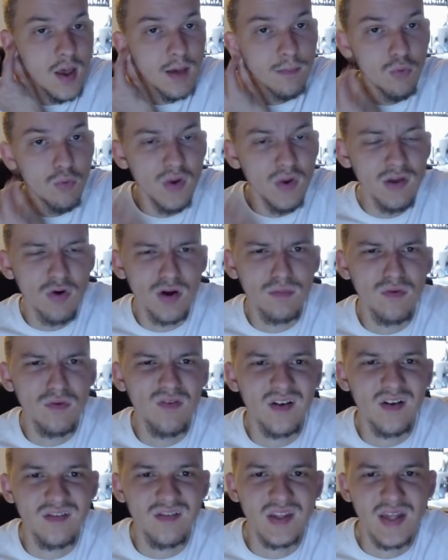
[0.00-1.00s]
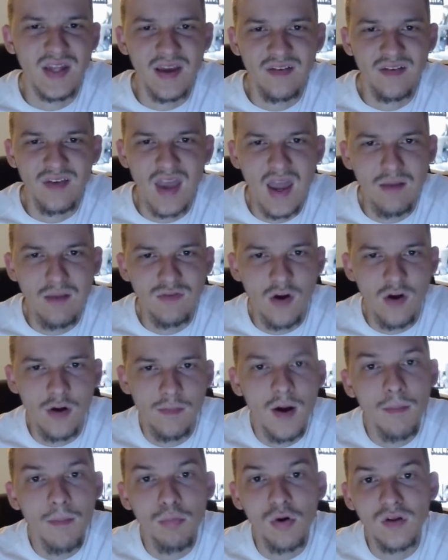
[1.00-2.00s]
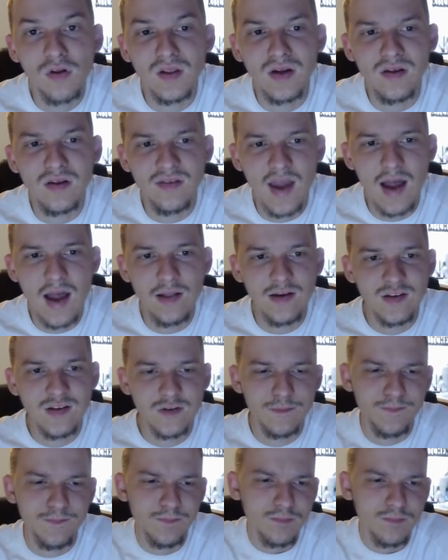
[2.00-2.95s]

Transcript: But we can go ahead and move on to the next game, talk about Brooklyn and Dallas.